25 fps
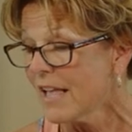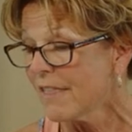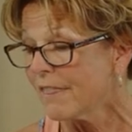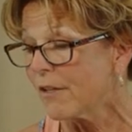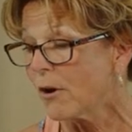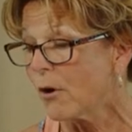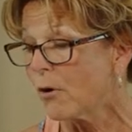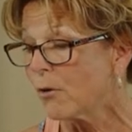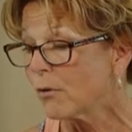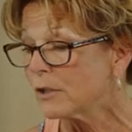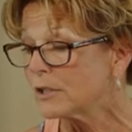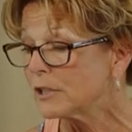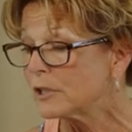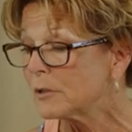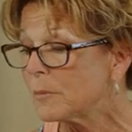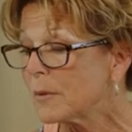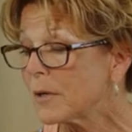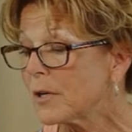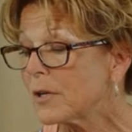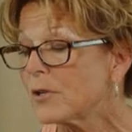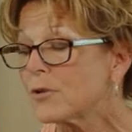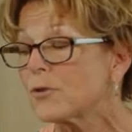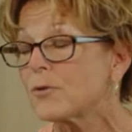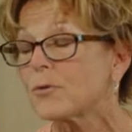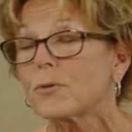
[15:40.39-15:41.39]
The Holy
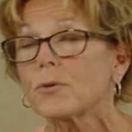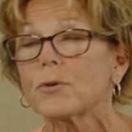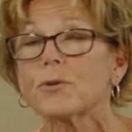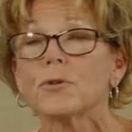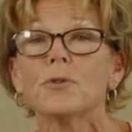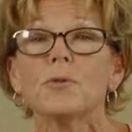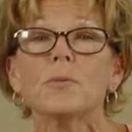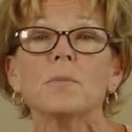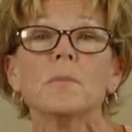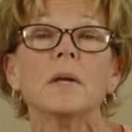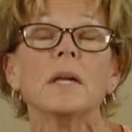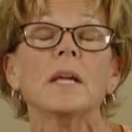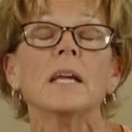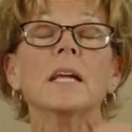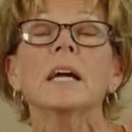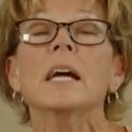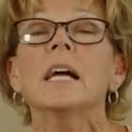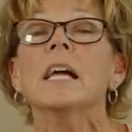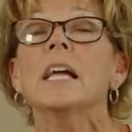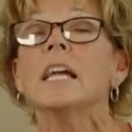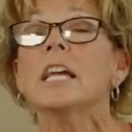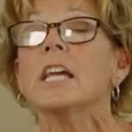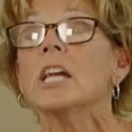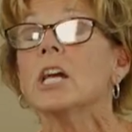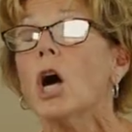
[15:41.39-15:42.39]
Spirit drew me.
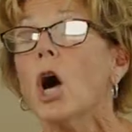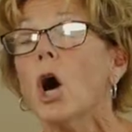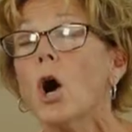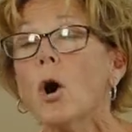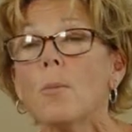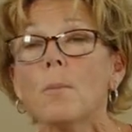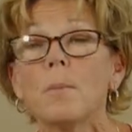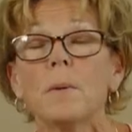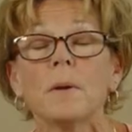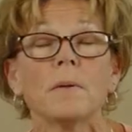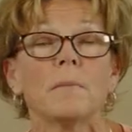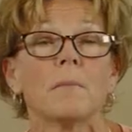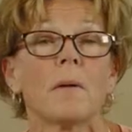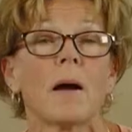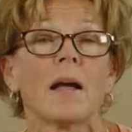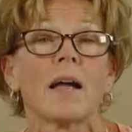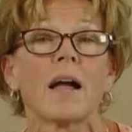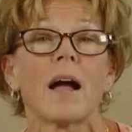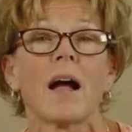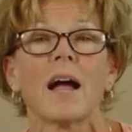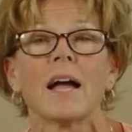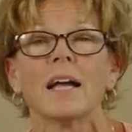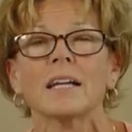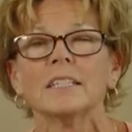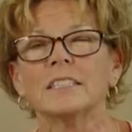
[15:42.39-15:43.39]
He opened my
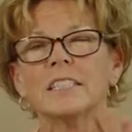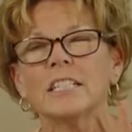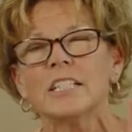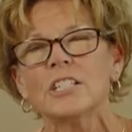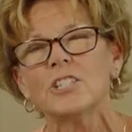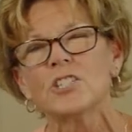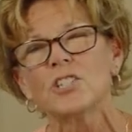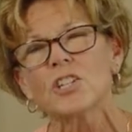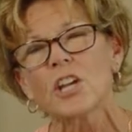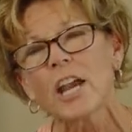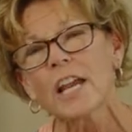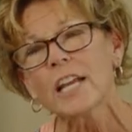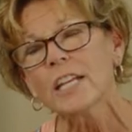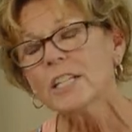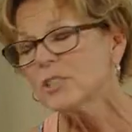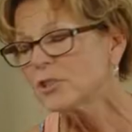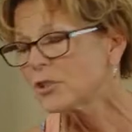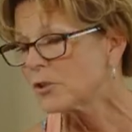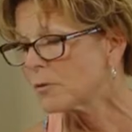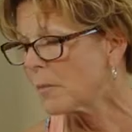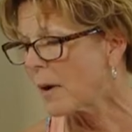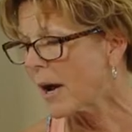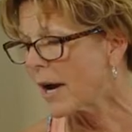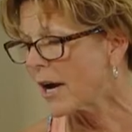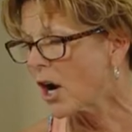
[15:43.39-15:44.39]
eyes. He
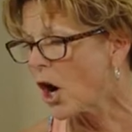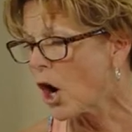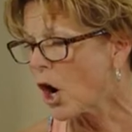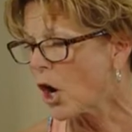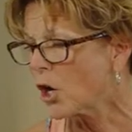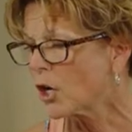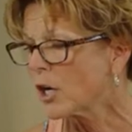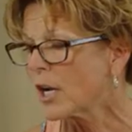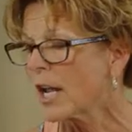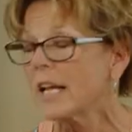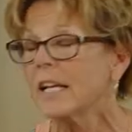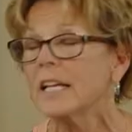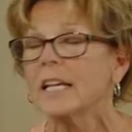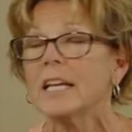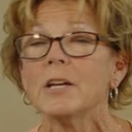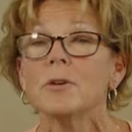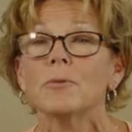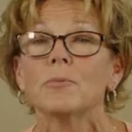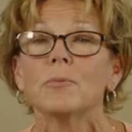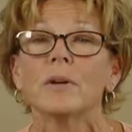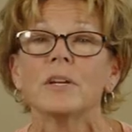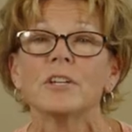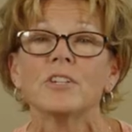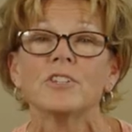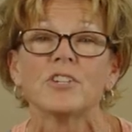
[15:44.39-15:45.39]
changed my heart. And he
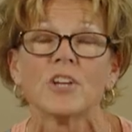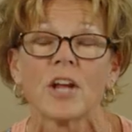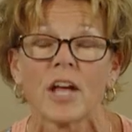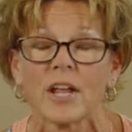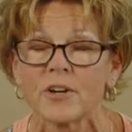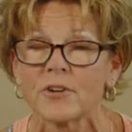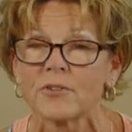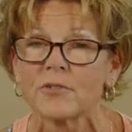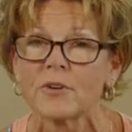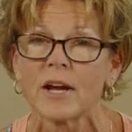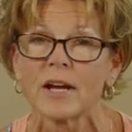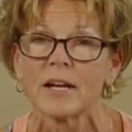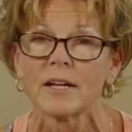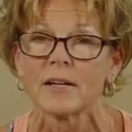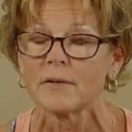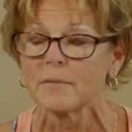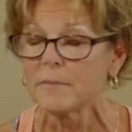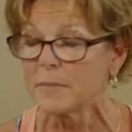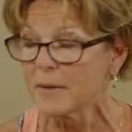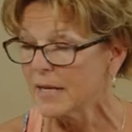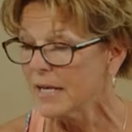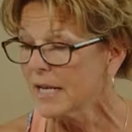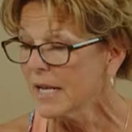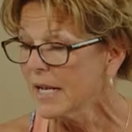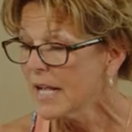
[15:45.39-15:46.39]
regenerated
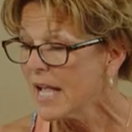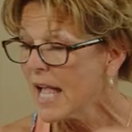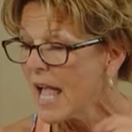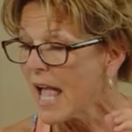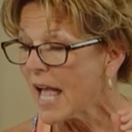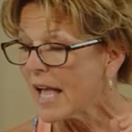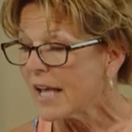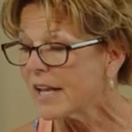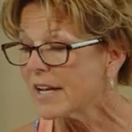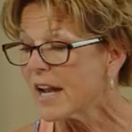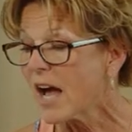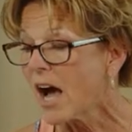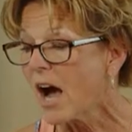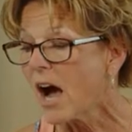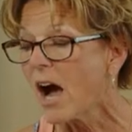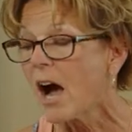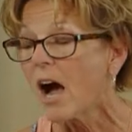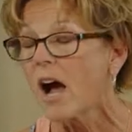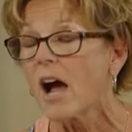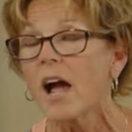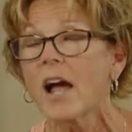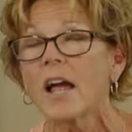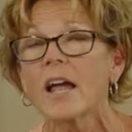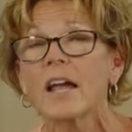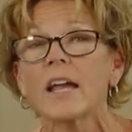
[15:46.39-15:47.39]
me. And
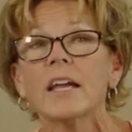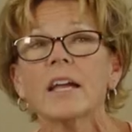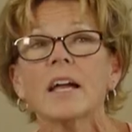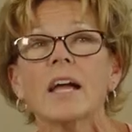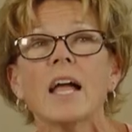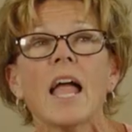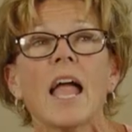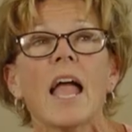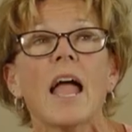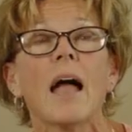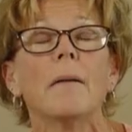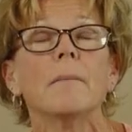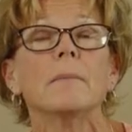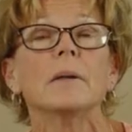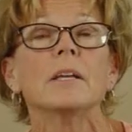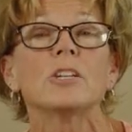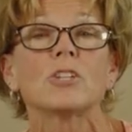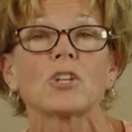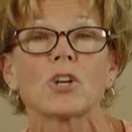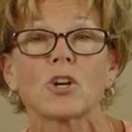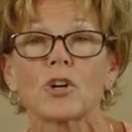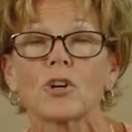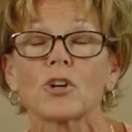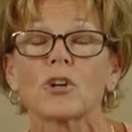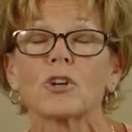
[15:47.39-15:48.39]
I am
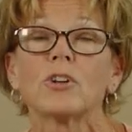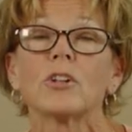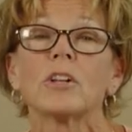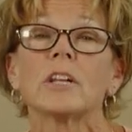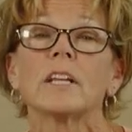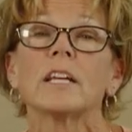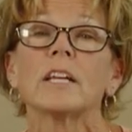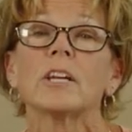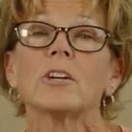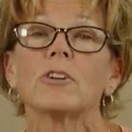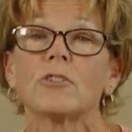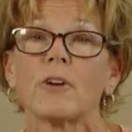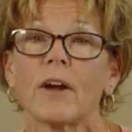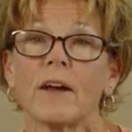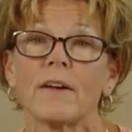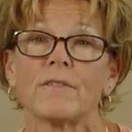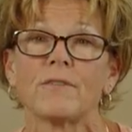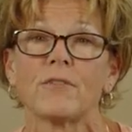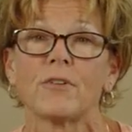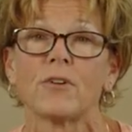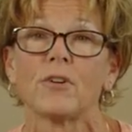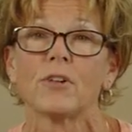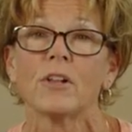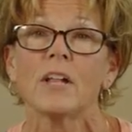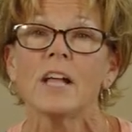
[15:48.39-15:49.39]
eternally
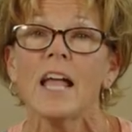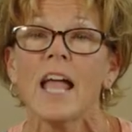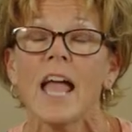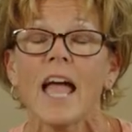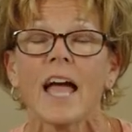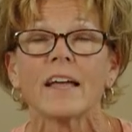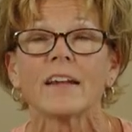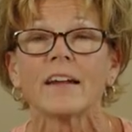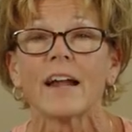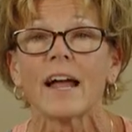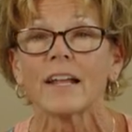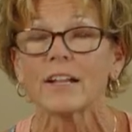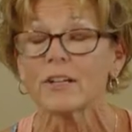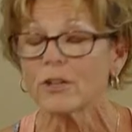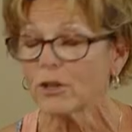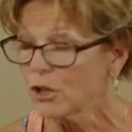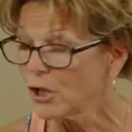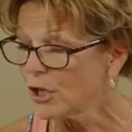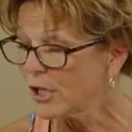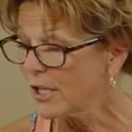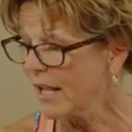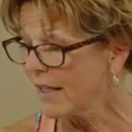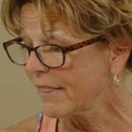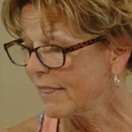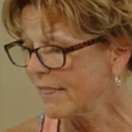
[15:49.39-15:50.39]
grateful. And I
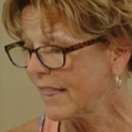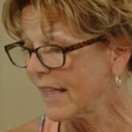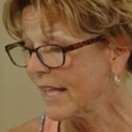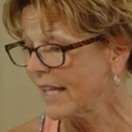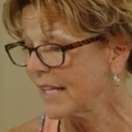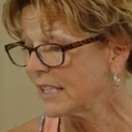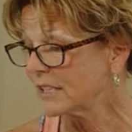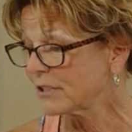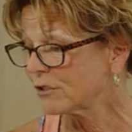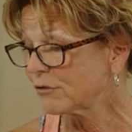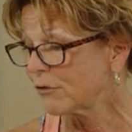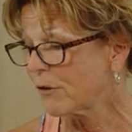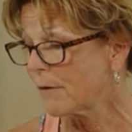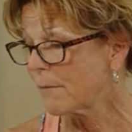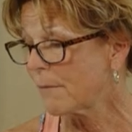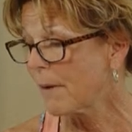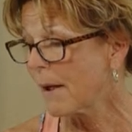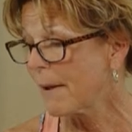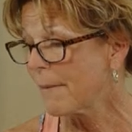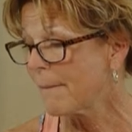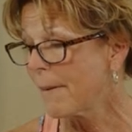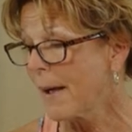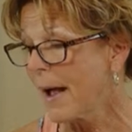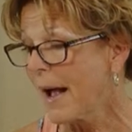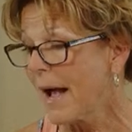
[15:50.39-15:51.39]
look at things from
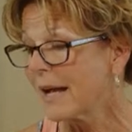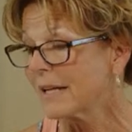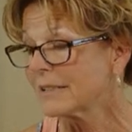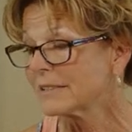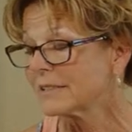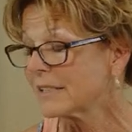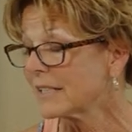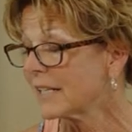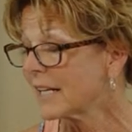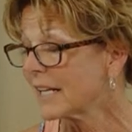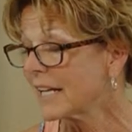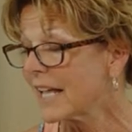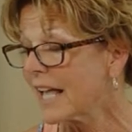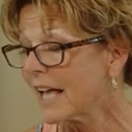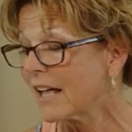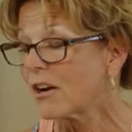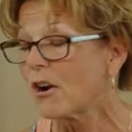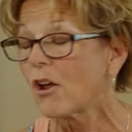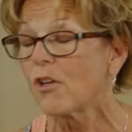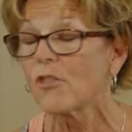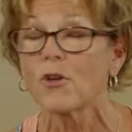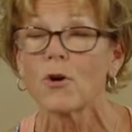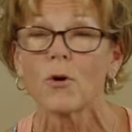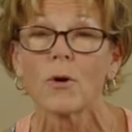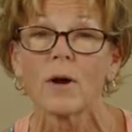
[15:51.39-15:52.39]
my past. And again,
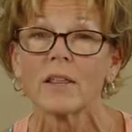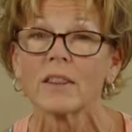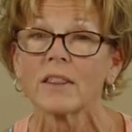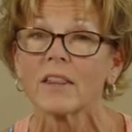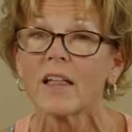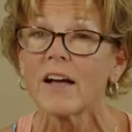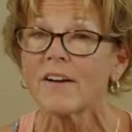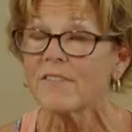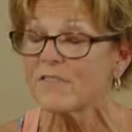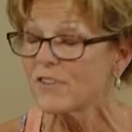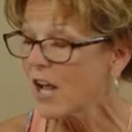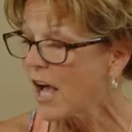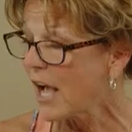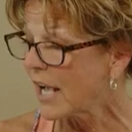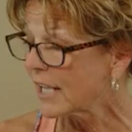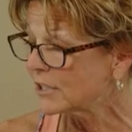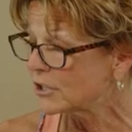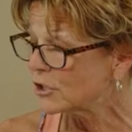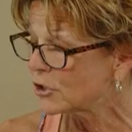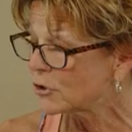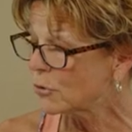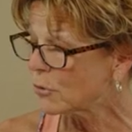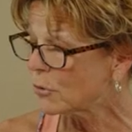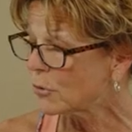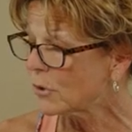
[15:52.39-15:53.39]
although I loved high
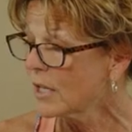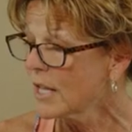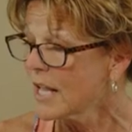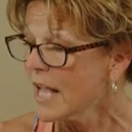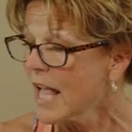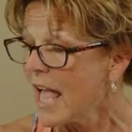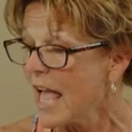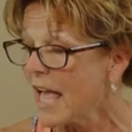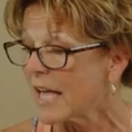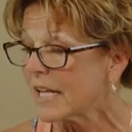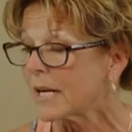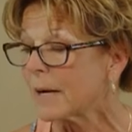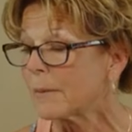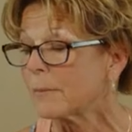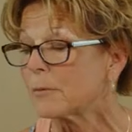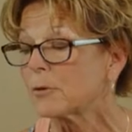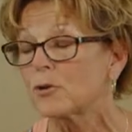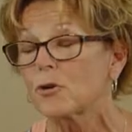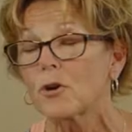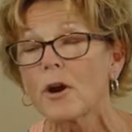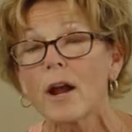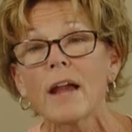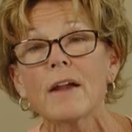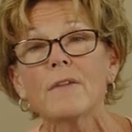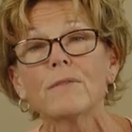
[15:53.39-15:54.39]
school and I'm
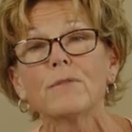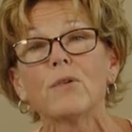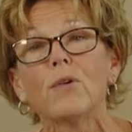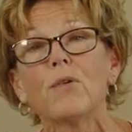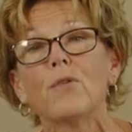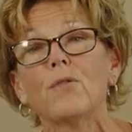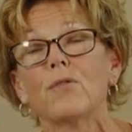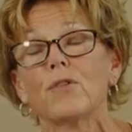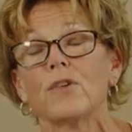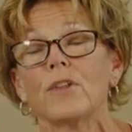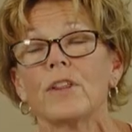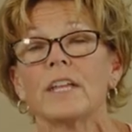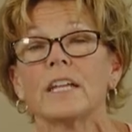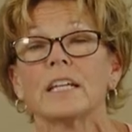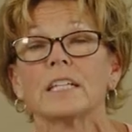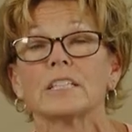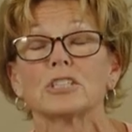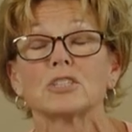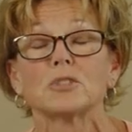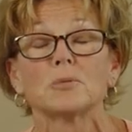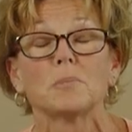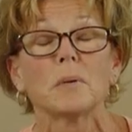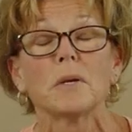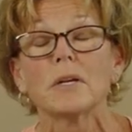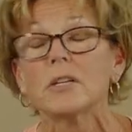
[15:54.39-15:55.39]
grateful for the
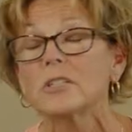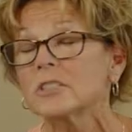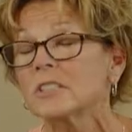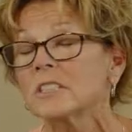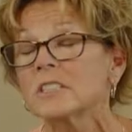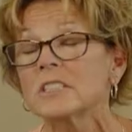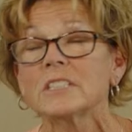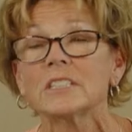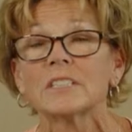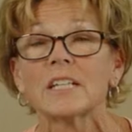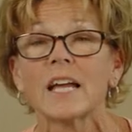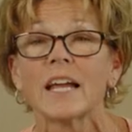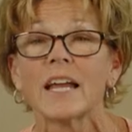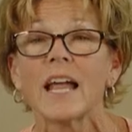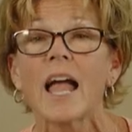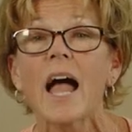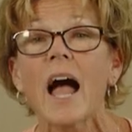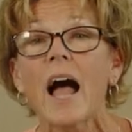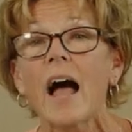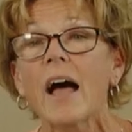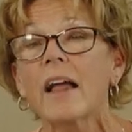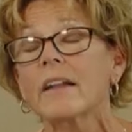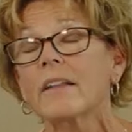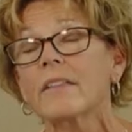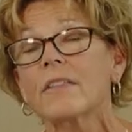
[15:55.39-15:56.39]
experiences I
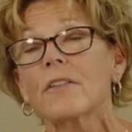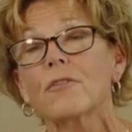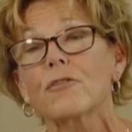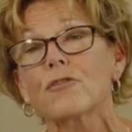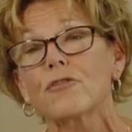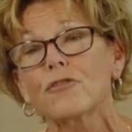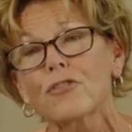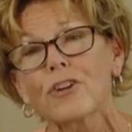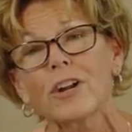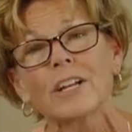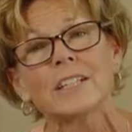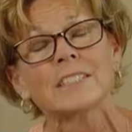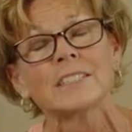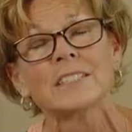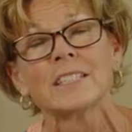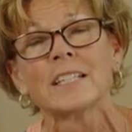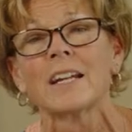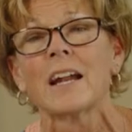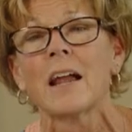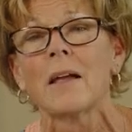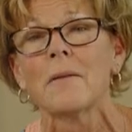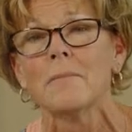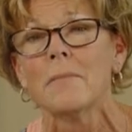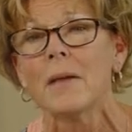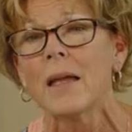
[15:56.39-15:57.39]
had and the friends
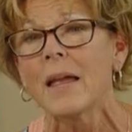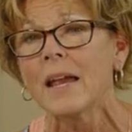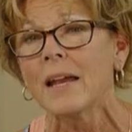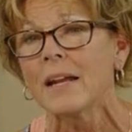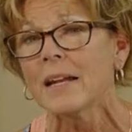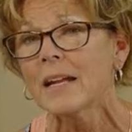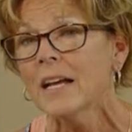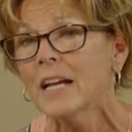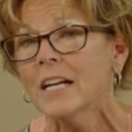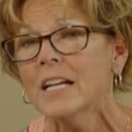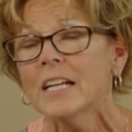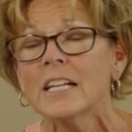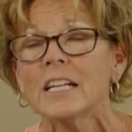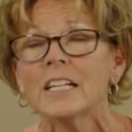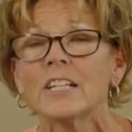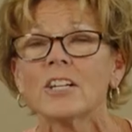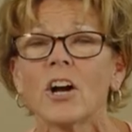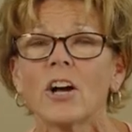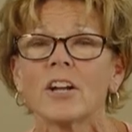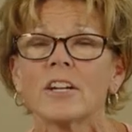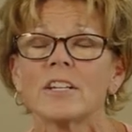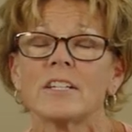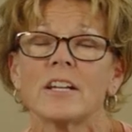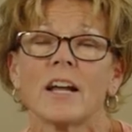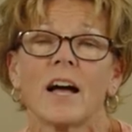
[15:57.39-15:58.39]
that I made,
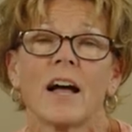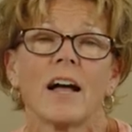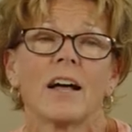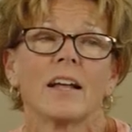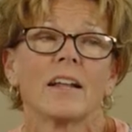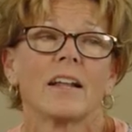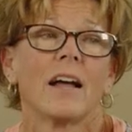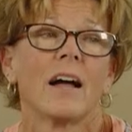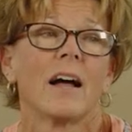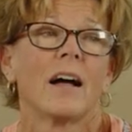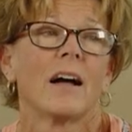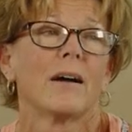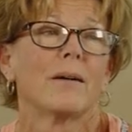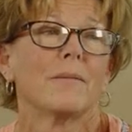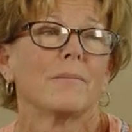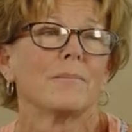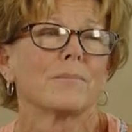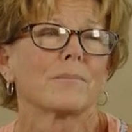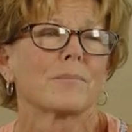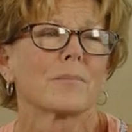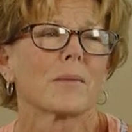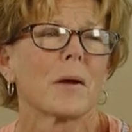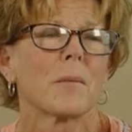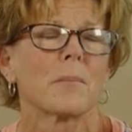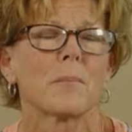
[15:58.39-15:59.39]
God
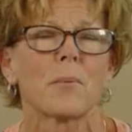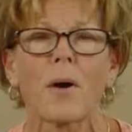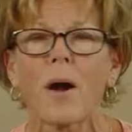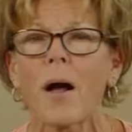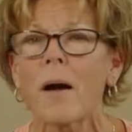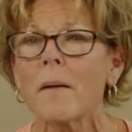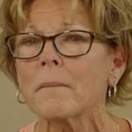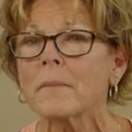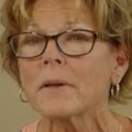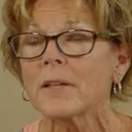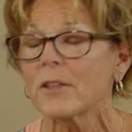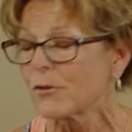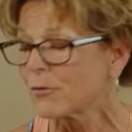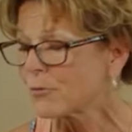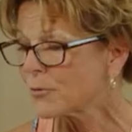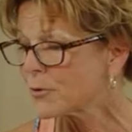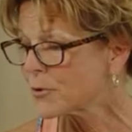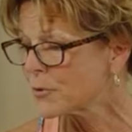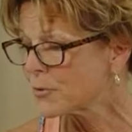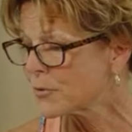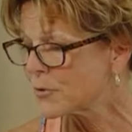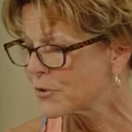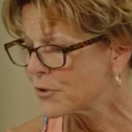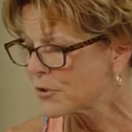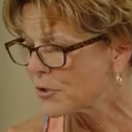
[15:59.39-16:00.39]
brought me
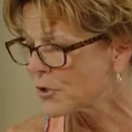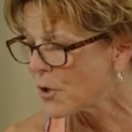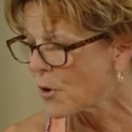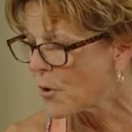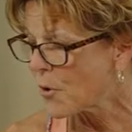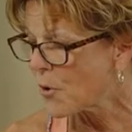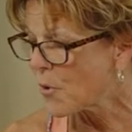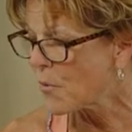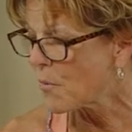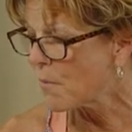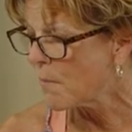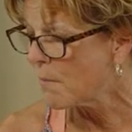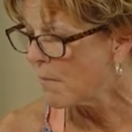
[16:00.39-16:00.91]
through so